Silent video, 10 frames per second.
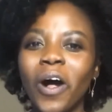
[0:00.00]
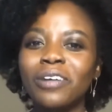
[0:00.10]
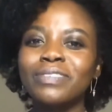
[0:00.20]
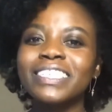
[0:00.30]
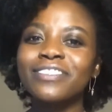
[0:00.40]

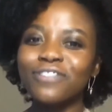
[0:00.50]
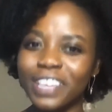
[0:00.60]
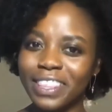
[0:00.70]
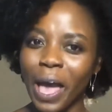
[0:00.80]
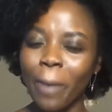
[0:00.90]
Welcome to
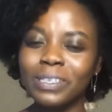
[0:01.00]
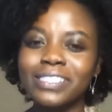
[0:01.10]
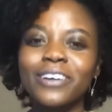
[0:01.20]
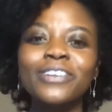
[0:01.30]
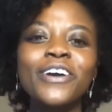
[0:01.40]
the 5th
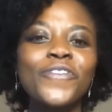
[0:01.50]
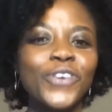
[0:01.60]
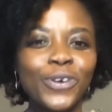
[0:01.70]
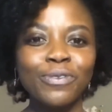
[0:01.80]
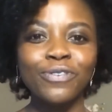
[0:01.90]

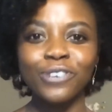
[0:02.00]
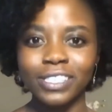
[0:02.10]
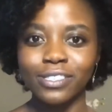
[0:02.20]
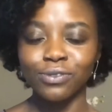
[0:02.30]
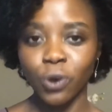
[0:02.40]
episode of
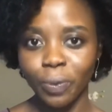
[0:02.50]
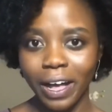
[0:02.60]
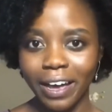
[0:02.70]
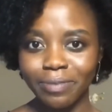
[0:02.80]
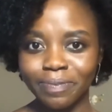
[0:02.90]
Human vs.
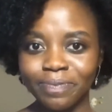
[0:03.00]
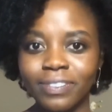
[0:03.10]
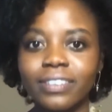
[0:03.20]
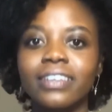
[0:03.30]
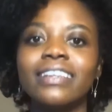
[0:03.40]
Robot,
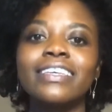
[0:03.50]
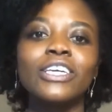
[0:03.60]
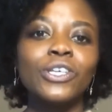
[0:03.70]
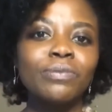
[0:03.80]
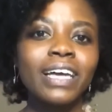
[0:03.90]

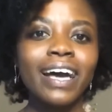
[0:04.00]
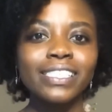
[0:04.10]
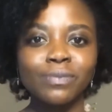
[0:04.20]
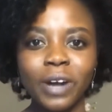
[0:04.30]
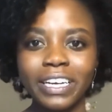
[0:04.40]
the
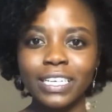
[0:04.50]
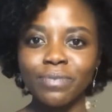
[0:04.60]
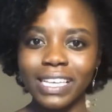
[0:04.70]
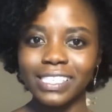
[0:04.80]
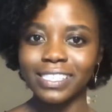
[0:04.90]
Humanized
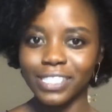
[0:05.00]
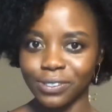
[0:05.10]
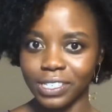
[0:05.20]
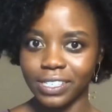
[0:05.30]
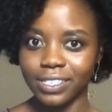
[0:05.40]
Marketing Message
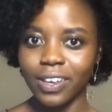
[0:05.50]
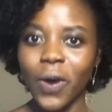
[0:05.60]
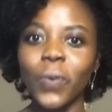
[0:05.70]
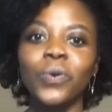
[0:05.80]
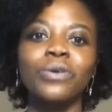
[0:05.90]

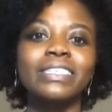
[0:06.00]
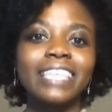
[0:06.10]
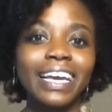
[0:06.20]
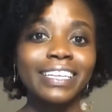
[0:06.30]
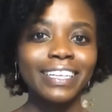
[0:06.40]
Series, where
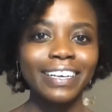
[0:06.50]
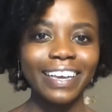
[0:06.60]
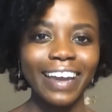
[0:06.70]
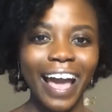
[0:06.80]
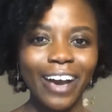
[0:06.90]
we take a
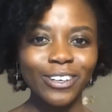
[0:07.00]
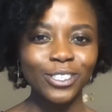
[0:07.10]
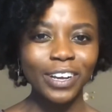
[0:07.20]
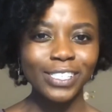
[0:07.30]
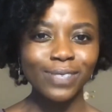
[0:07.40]
look at
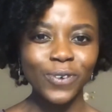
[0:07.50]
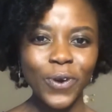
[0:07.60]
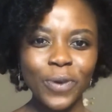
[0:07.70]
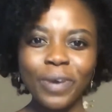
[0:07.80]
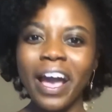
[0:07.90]
how to
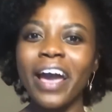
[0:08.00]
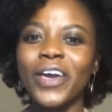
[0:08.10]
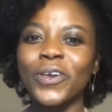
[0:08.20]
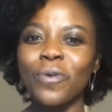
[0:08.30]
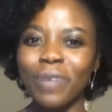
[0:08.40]
transform
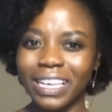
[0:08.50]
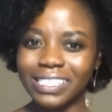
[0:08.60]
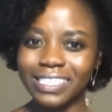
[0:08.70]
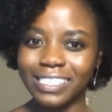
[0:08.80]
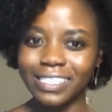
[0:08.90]
your
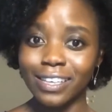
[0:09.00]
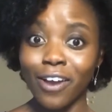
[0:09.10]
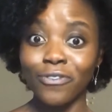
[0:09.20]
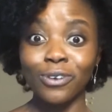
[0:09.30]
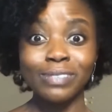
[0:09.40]

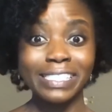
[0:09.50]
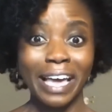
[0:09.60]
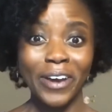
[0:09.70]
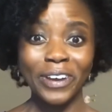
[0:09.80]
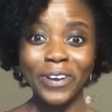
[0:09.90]
messages from
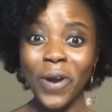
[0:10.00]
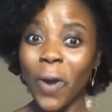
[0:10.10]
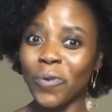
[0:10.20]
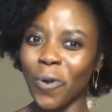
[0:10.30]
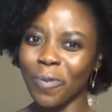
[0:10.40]

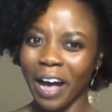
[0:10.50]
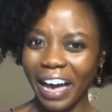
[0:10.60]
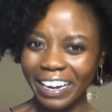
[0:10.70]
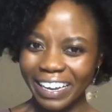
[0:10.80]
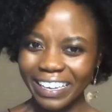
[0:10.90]
sounding
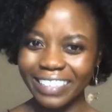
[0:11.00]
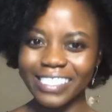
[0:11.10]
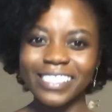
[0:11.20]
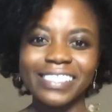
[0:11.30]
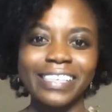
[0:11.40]

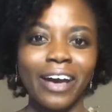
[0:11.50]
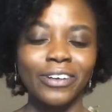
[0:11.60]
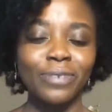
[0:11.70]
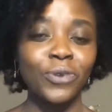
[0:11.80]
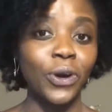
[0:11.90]
robotic to
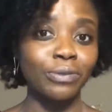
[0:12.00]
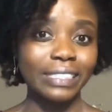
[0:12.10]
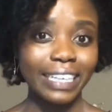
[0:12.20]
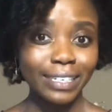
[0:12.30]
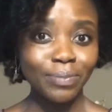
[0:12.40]
sounding
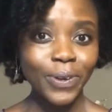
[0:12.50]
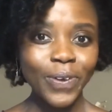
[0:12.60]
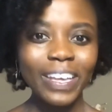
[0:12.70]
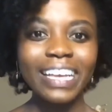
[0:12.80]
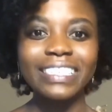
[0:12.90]
more
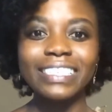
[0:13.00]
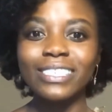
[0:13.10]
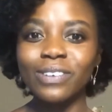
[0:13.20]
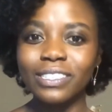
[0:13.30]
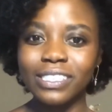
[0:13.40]
relatable,
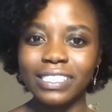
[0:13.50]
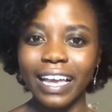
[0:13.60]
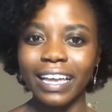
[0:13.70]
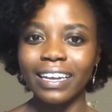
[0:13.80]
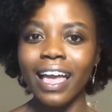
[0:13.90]
easy to
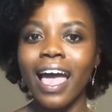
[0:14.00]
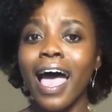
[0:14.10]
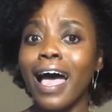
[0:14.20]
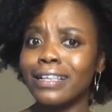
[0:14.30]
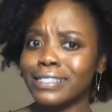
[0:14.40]
understand,
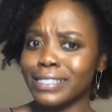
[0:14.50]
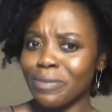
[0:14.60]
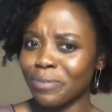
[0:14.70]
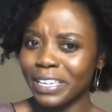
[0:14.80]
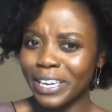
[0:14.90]
and
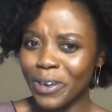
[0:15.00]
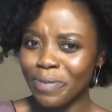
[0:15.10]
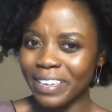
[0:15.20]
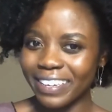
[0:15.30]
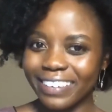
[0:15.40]
simply
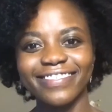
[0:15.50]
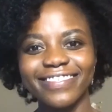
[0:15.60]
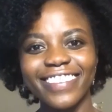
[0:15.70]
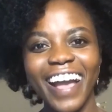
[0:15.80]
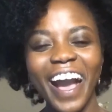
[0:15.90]
human.